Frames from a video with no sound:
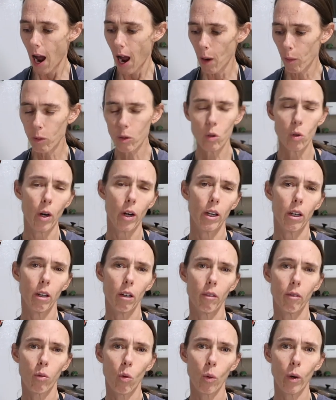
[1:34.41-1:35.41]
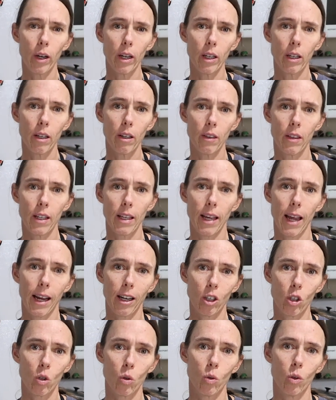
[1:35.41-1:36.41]
I was trying to avoid the
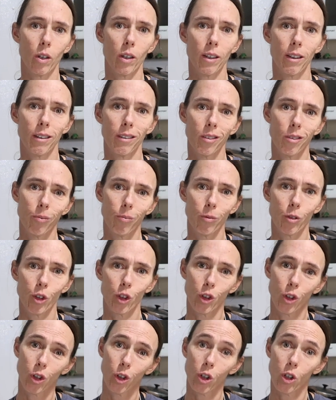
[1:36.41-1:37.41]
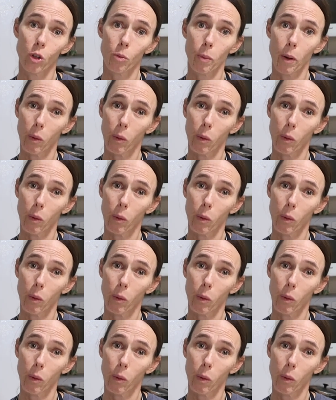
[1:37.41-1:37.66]
extra sugars,